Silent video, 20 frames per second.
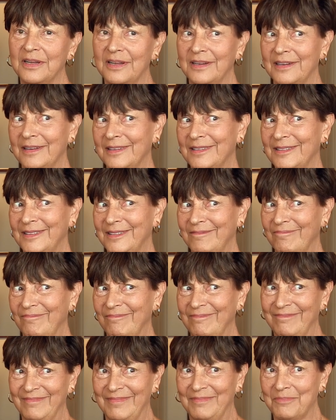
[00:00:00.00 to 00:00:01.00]
And I said,
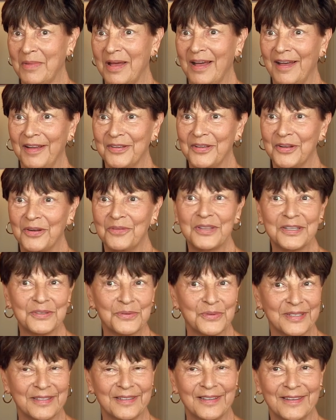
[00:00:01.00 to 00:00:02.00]
oh, Ma, you know, this
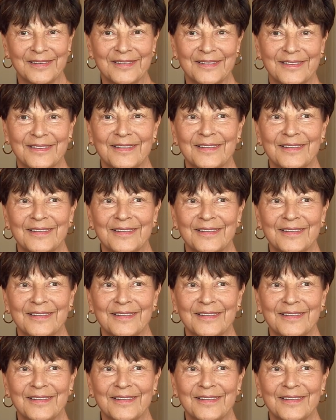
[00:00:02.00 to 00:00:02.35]
was the,